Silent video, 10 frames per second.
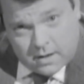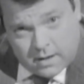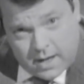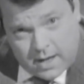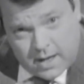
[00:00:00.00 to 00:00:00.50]

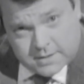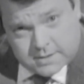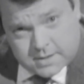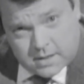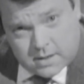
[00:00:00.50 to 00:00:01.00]
and
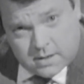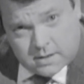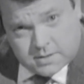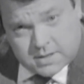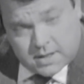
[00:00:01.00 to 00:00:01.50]

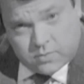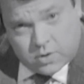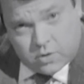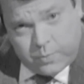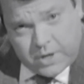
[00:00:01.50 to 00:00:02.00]
said, "Well,
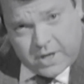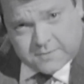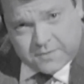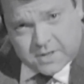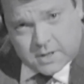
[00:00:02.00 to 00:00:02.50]
who pays
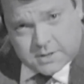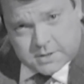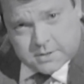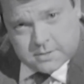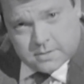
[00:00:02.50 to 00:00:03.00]
for
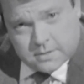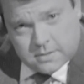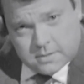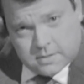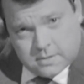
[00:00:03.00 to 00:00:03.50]
this?"
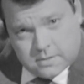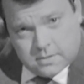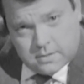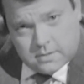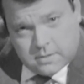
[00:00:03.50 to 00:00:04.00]

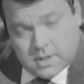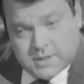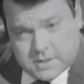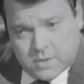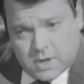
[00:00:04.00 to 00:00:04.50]
I
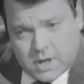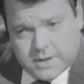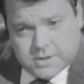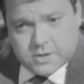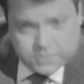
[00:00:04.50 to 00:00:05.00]
said, "Well, I
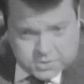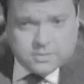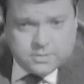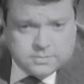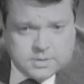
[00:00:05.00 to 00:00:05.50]
do." So
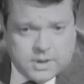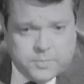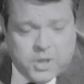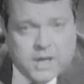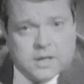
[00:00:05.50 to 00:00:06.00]
I
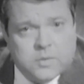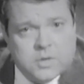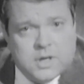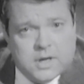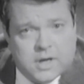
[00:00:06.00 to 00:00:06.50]
paid him, and
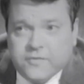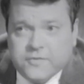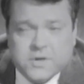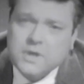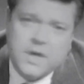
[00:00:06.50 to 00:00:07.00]
he left.
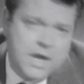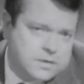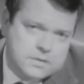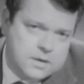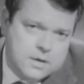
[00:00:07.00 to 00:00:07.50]
And again,
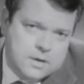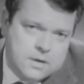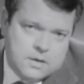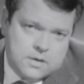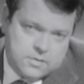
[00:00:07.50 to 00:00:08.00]

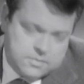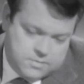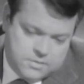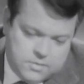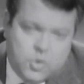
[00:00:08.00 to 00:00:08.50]

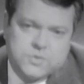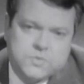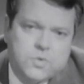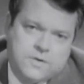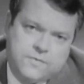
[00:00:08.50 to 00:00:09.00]
the most
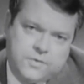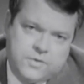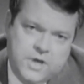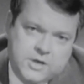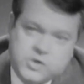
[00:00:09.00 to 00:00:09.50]
wonderful
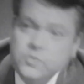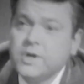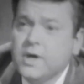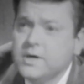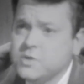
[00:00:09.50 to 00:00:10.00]
reaction. Well,
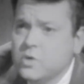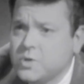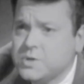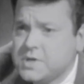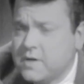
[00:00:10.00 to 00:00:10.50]
now it's
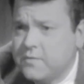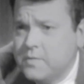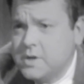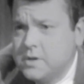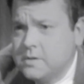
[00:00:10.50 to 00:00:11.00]
almost time for me
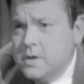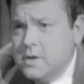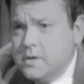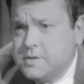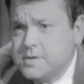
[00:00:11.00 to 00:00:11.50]
to
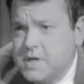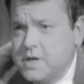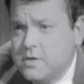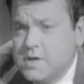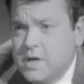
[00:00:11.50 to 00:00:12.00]
say
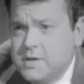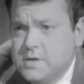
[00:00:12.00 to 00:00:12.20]
goodnight to